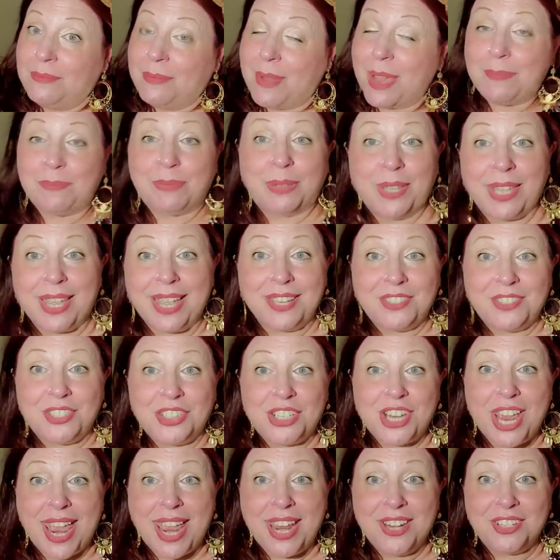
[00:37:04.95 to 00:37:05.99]
But plans
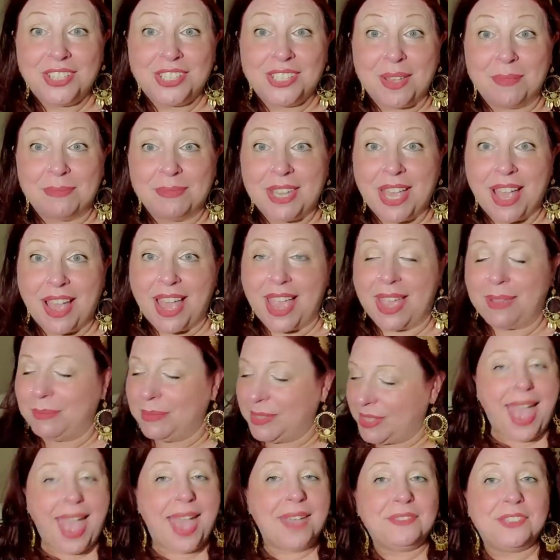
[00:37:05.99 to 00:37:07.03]
change
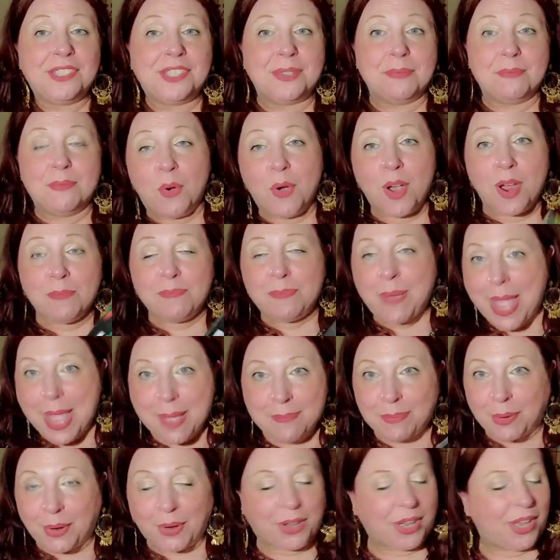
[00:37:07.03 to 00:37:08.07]
sometimes. I have some more
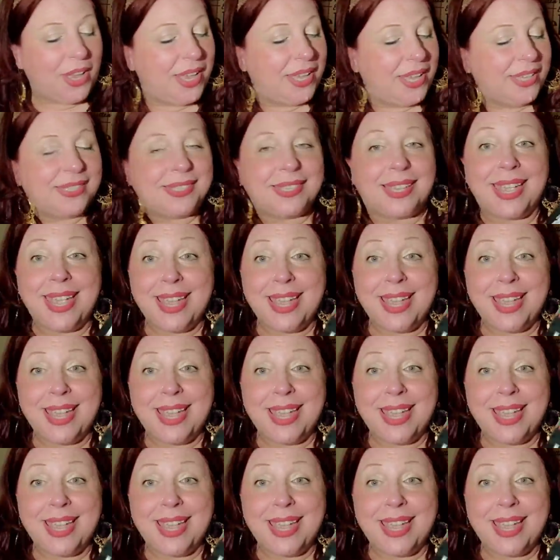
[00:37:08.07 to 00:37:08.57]
paper goods.